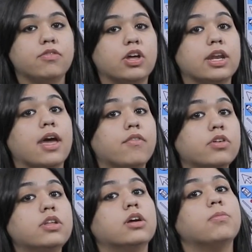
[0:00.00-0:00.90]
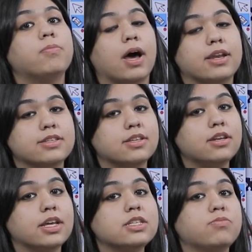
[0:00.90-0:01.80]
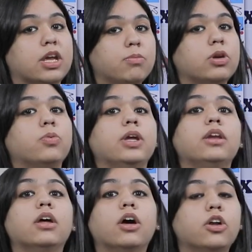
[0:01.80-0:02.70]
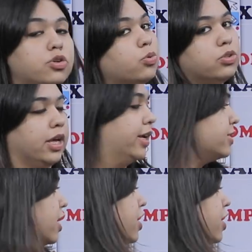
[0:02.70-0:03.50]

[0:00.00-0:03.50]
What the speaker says: whenever the comparison is made between two things.